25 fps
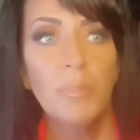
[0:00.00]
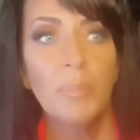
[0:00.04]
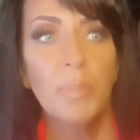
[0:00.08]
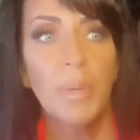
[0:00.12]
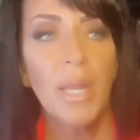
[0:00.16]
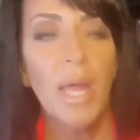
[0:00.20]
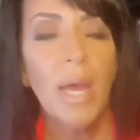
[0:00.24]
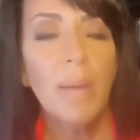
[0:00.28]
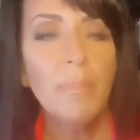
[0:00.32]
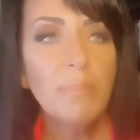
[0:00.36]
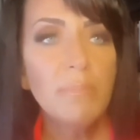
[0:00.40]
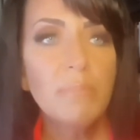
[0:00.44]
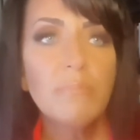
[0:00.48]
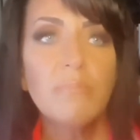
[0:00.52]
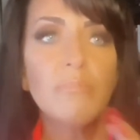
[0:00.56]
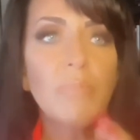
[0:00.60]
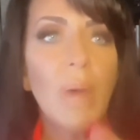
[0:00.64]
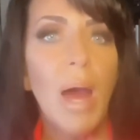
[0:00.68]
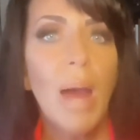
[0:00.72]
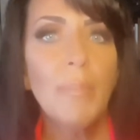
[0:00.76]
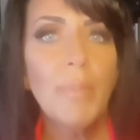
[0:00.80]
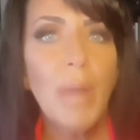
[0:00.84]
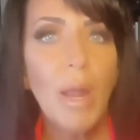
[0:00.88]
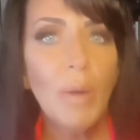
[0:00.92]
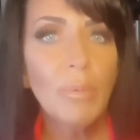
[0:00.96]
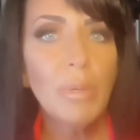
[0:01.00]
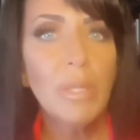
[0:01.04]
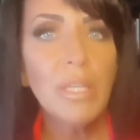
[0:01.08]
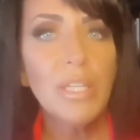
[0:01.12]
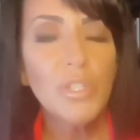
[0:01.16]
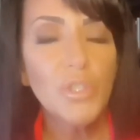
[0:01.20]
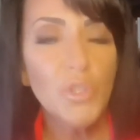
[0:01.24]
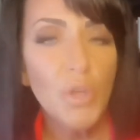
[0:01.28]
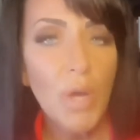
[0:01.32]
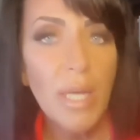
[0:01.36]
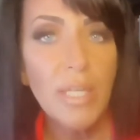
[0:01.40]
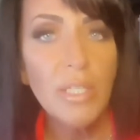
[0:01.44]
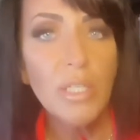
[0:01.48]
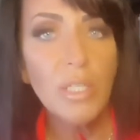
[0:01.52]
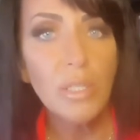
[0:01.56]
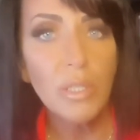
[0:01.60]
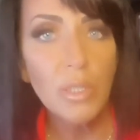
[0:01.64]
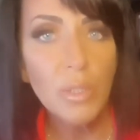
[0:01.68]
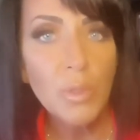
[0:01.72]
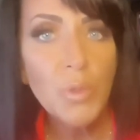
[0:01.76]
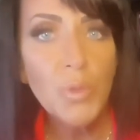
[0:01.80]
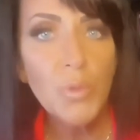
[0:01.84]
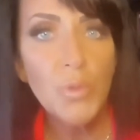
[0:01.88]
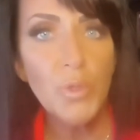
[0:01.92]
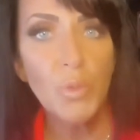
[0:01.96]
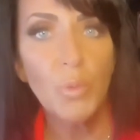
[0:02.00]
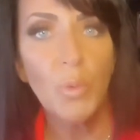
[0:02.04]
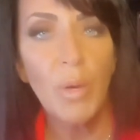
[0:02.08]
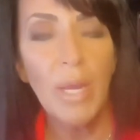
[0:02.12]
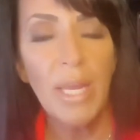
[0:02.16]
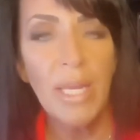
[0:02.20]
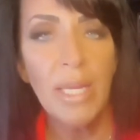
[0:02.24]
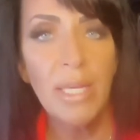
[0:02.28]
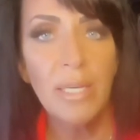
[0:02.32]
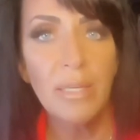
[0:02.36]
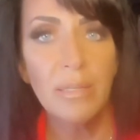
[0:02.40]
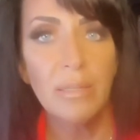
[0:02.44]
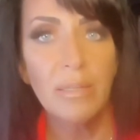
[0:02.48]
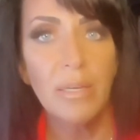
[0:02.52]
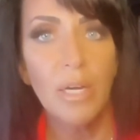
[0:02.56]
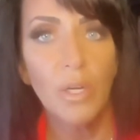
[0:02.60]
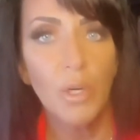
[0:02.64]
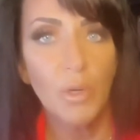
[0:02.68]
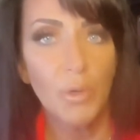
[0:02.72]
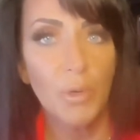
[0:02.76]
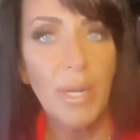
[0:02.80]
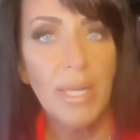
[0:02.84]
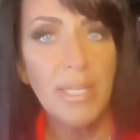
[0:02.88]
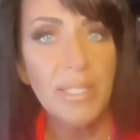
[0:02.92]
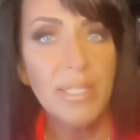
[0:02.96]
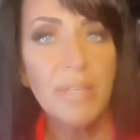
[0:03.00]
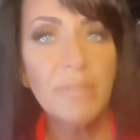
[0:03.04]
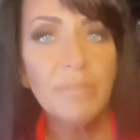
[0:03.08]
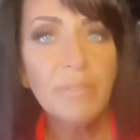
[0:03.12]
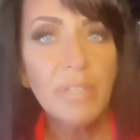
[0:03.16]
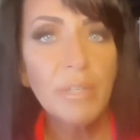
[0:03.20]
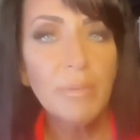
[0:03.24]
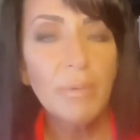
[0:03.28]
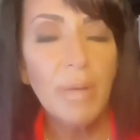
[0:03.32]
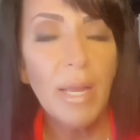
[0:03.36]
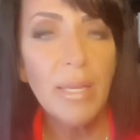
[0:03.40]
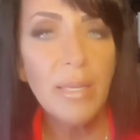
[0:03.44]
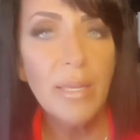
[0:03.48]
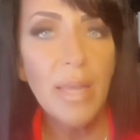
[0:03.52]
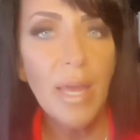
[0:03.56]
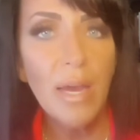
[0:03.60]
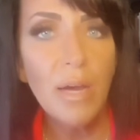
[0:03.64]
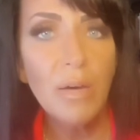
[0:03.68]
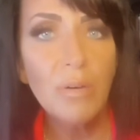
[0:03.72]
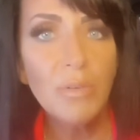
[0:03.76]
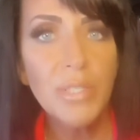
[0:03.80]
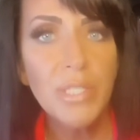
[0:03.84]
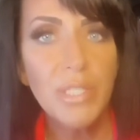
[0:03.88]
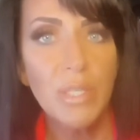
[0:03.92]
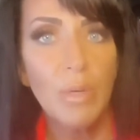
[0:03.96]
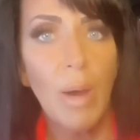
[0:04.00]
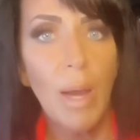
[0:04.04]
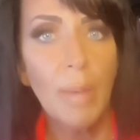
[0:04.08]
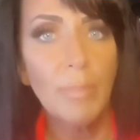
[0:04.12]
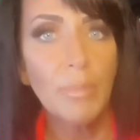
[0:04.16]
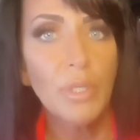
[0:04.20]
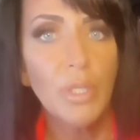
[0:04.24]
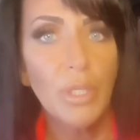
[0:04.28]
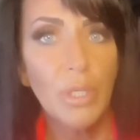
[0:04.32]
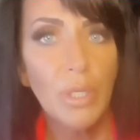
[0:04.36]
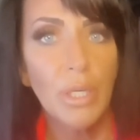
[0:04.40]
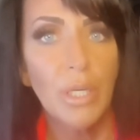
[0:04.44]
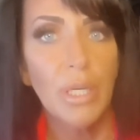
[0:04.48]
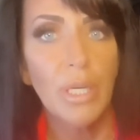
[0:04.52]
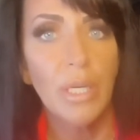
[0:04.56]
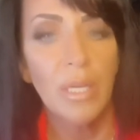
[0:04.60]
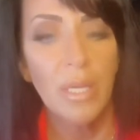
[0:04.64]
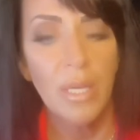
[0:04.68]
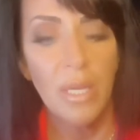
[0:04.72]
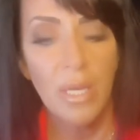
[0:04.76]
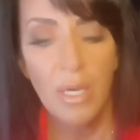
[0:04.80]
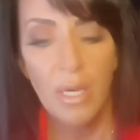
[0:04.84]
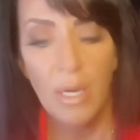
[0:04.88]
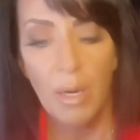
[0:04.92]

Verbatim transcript: But I'm not really trying to lose weight aggressively right now, so I'm good.